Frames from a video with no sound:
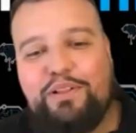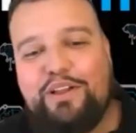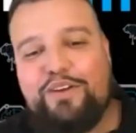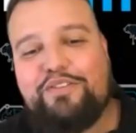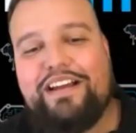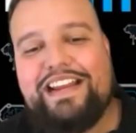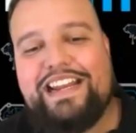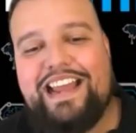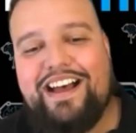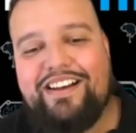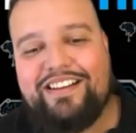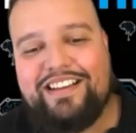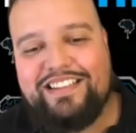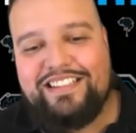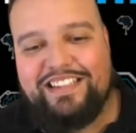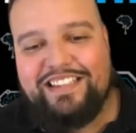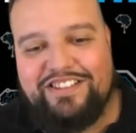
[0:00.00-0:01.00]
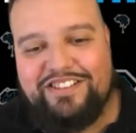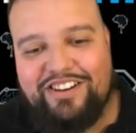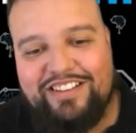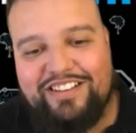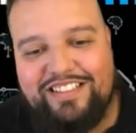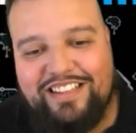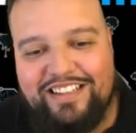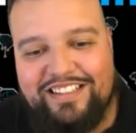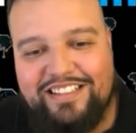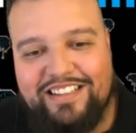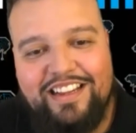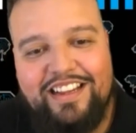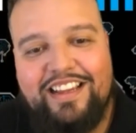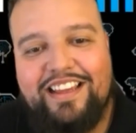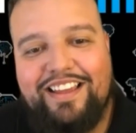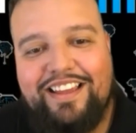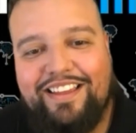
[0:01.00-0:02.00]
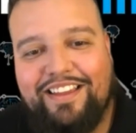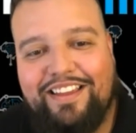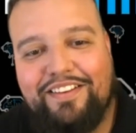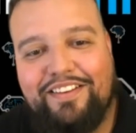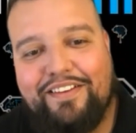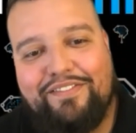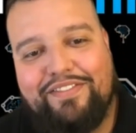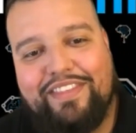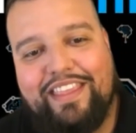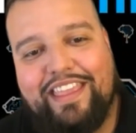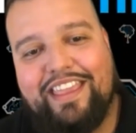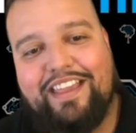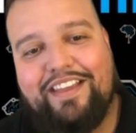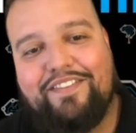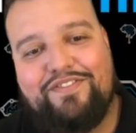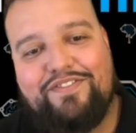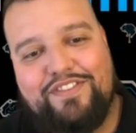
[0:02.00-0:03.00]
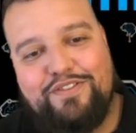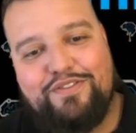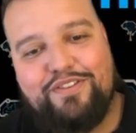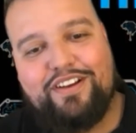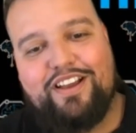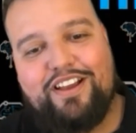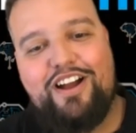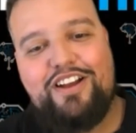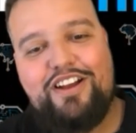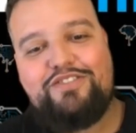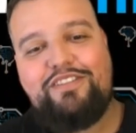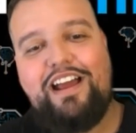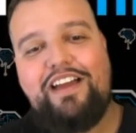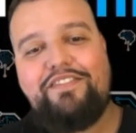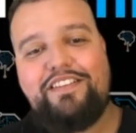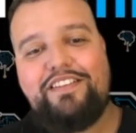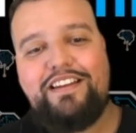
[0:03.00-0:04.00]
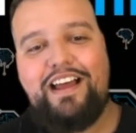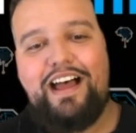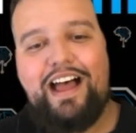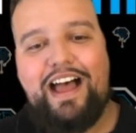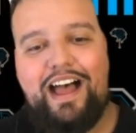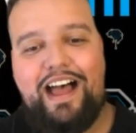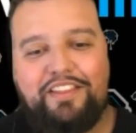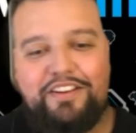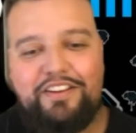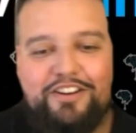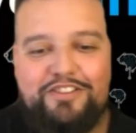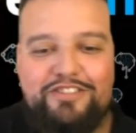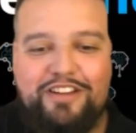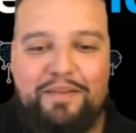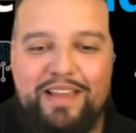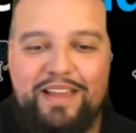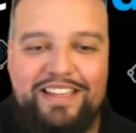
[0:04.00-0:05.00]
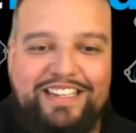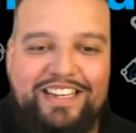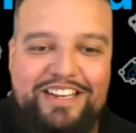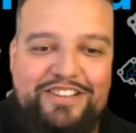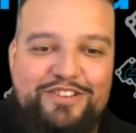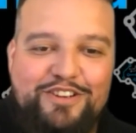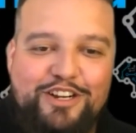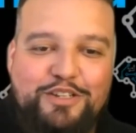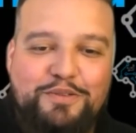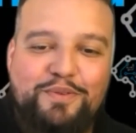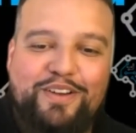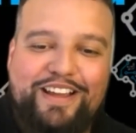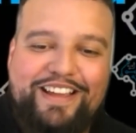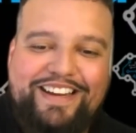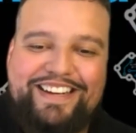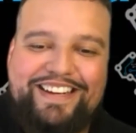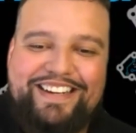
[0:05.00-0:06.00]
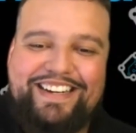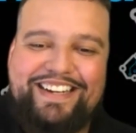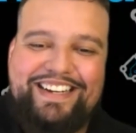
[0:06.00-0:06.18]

over right now, because insurance says if you were caught driving, they're gonna drop me as an insurance provider."